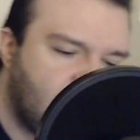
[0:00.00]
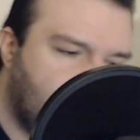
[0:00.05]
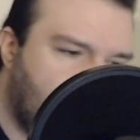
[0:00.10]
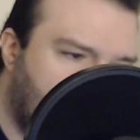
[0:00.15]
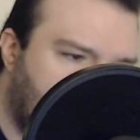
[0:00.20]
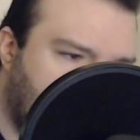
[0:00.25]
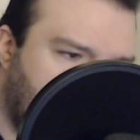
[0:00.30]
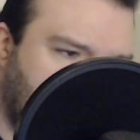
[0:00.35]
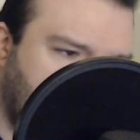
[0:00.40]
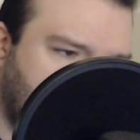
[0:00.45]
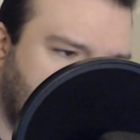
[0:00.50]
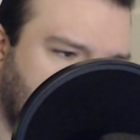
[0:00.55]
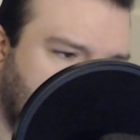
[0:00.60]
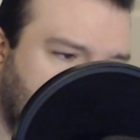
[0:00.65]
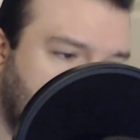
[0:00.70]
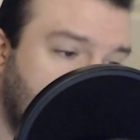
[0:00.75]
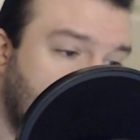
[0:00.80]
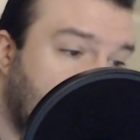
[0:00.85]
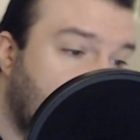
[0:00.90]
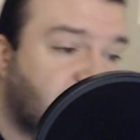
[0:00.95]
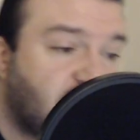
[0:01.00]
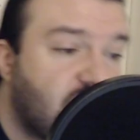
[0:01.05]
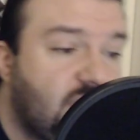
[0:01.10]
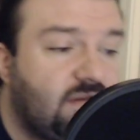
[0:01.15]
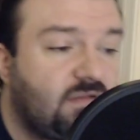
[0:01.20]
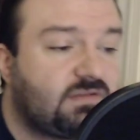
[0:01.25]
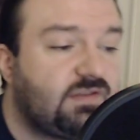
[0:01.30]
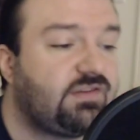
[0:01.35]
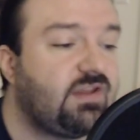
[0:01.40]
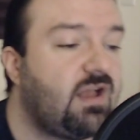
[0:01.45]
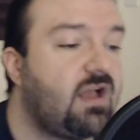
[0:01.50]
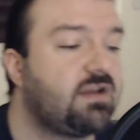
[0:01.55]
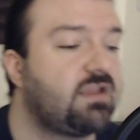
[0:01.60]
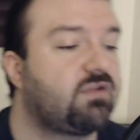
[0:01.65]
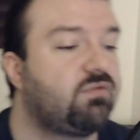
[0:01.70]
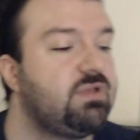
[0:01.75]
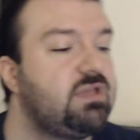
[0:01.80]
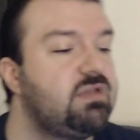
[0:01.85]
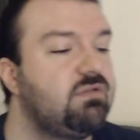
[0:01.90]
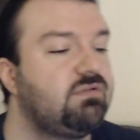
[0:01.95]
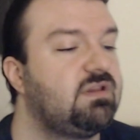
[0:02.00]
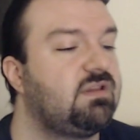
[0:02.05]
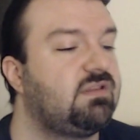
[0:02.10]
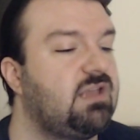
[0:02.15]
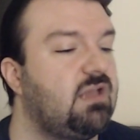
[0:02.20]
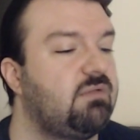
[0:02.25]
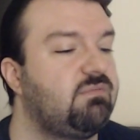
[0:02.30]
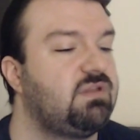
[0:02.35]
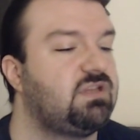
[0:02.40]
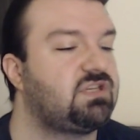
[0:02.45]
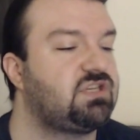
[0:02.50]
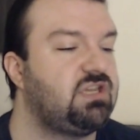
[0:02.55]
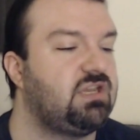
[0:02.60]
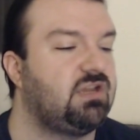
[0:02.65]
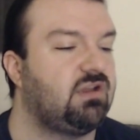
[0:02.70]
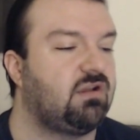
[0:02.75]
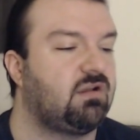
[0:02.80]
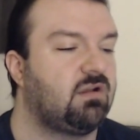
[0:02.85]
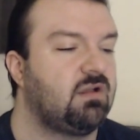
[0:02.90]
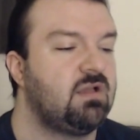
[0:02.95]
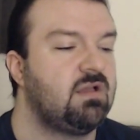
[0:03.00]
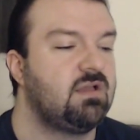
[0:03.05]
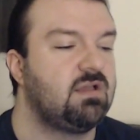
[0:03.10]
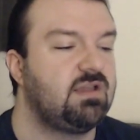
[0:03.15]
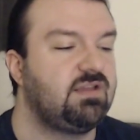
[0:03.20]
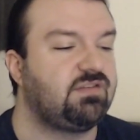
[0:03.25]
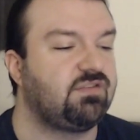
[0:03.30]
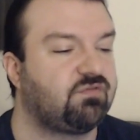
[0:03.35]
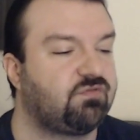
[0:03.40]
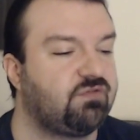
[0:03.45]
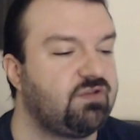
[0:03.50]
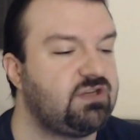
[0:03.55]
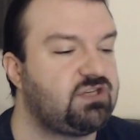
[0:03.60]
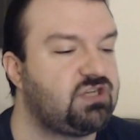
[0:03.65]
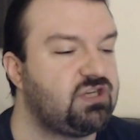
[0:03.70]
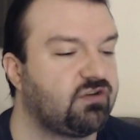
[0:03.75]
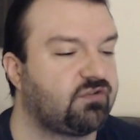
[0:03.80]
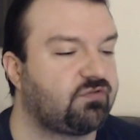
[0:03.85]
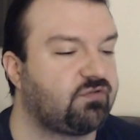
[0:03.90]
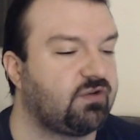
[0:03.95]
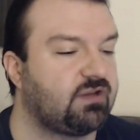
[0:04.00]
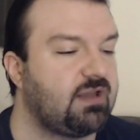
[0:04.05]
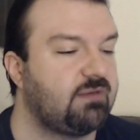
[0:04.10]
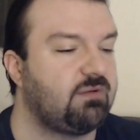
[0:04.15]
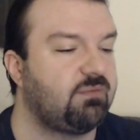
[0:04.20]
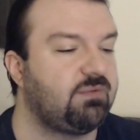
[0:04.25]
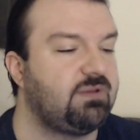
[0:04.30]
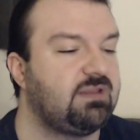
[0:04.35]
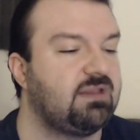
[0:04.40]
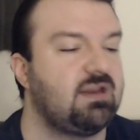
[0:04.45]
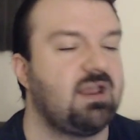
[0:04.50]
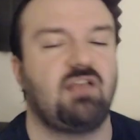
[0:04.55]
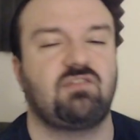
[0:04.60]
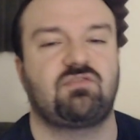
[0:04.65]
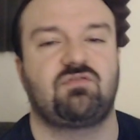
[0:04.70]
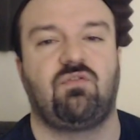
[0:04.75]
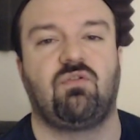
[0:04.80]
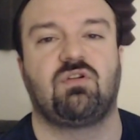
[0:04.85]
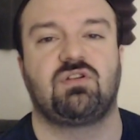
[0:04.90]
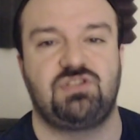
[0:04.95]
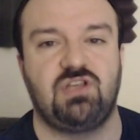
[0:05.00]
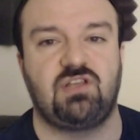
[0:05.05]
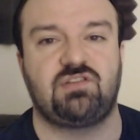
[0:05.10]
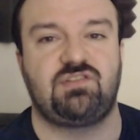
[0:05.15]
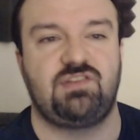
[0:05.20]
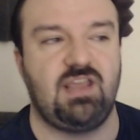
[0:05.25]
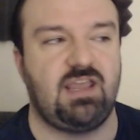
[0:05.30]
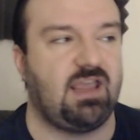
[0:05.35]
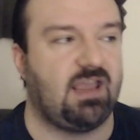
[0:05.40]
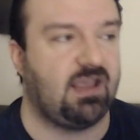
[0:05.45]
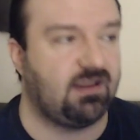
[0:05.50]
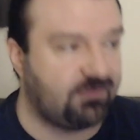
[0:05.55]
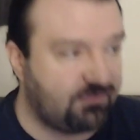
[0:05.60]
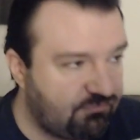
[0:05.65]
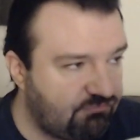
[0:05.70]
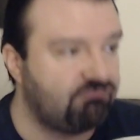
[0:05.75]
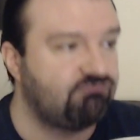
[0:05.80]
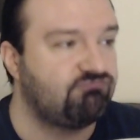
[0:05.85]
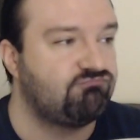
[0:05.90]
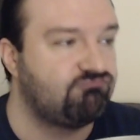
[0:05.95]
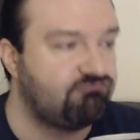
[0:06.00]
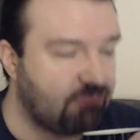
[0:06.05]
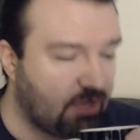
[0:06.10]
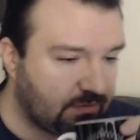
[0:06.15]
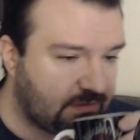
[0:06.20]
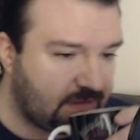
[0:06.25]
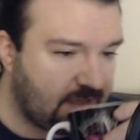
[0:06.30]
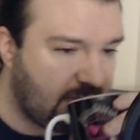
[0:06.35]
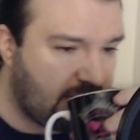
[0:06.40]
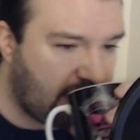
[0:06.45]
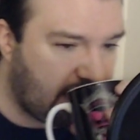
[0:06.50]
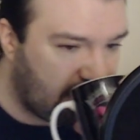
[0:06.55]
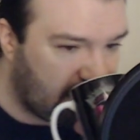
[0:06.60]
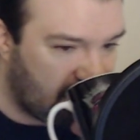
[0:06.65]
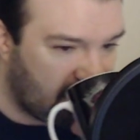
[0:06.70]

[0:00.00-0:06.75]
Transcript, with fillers: Um, and shout out to Sonic Wii a 10 bit cheer. He says, free cheers for a game that we didn't ask for, just dance. Okay.